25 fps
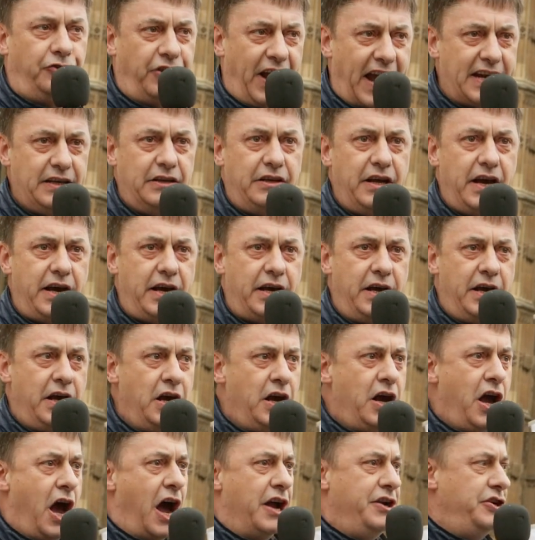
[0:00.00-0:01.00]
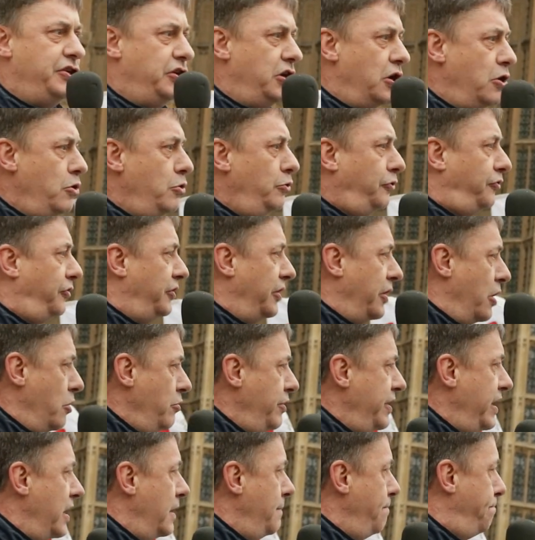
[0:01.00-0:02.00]
agenda and use
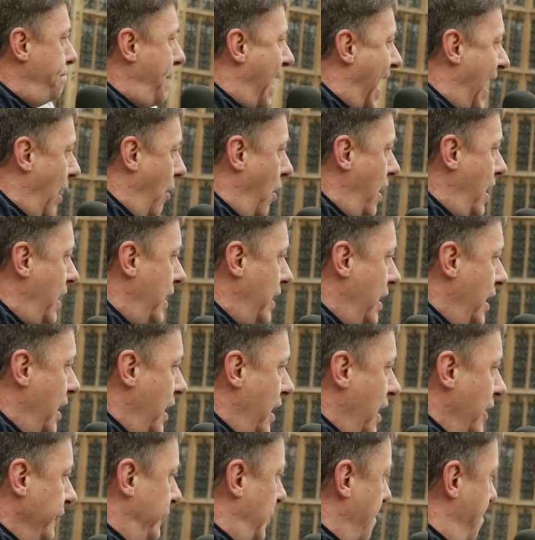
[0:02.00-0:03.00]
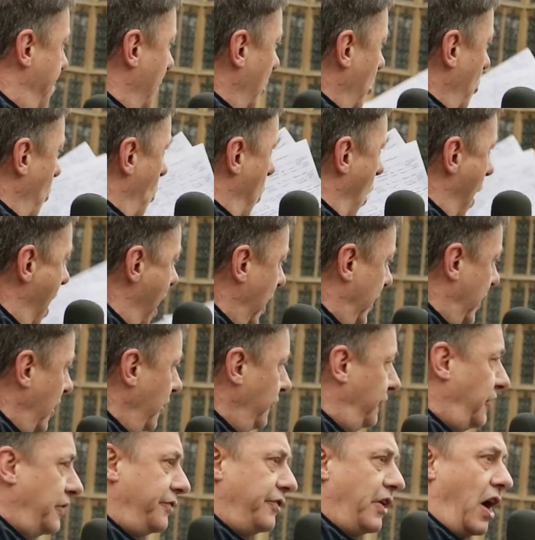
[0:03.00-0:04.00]
union power to put
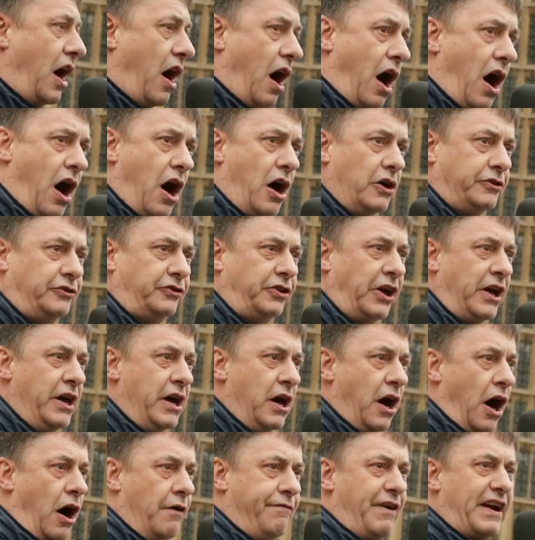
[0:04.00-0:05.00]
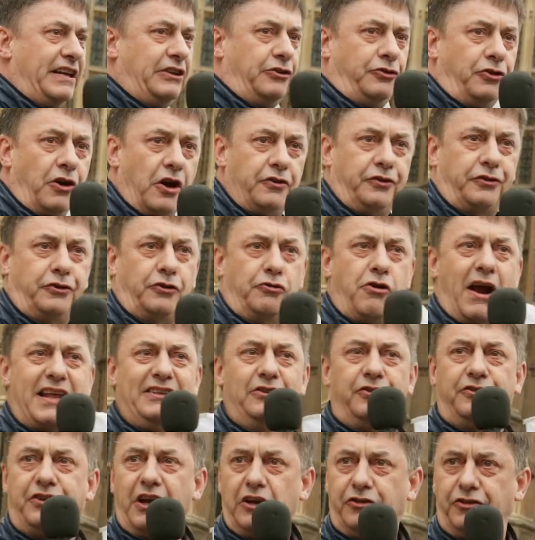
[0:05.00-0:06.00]
workers at the heart of a just
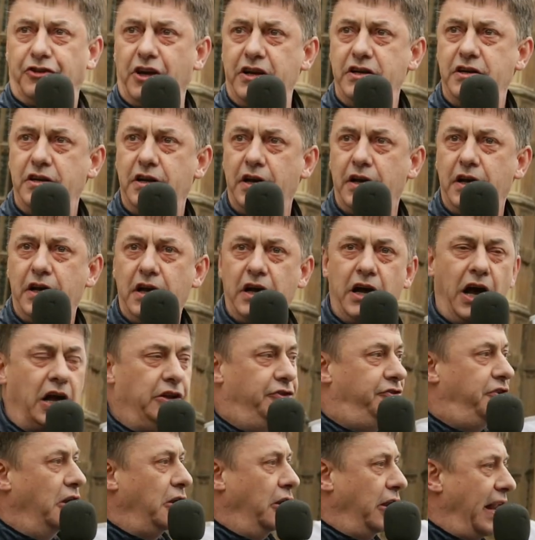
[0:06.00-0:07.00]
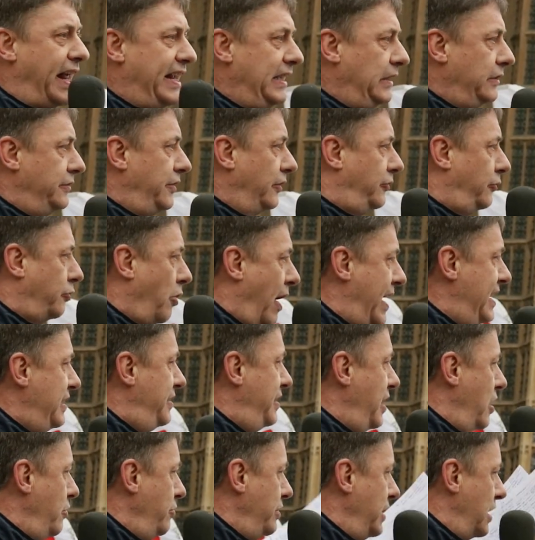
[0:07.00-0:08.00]
transition and to link the
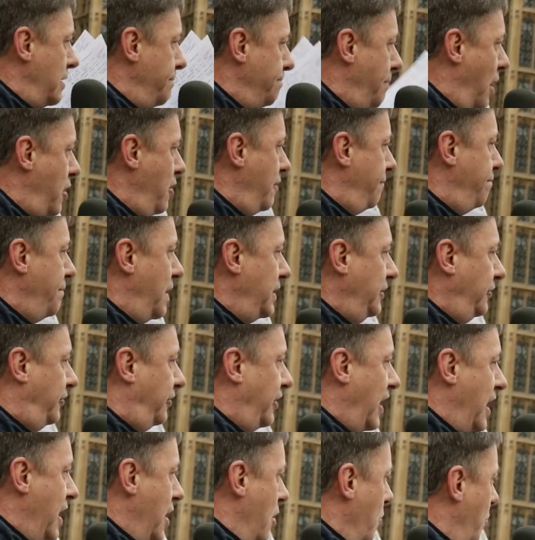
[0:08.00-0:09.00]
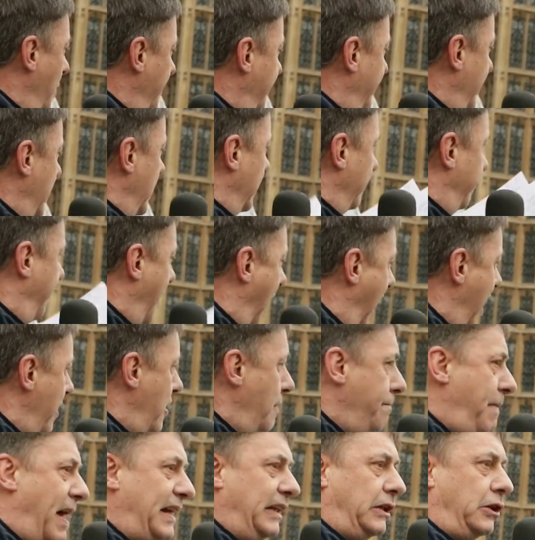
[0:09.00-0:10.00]
trade union movement with the
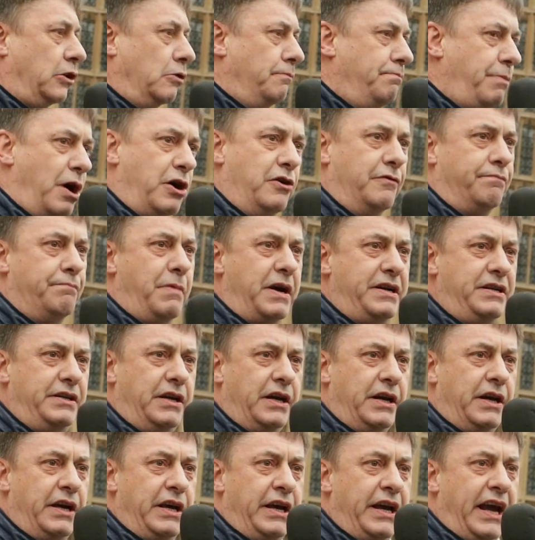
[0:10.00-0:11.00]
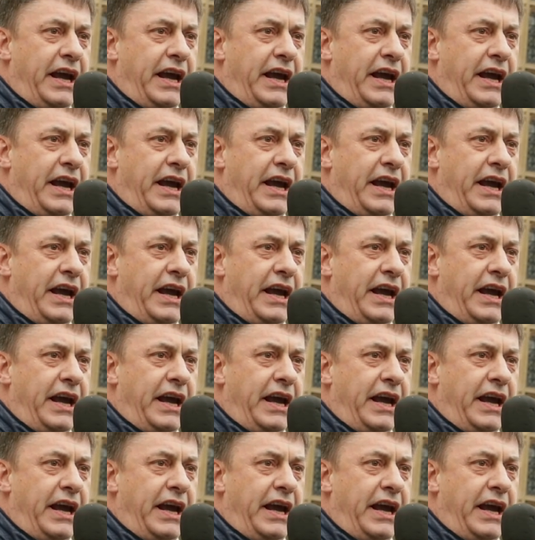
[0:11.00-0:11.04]
environmental movement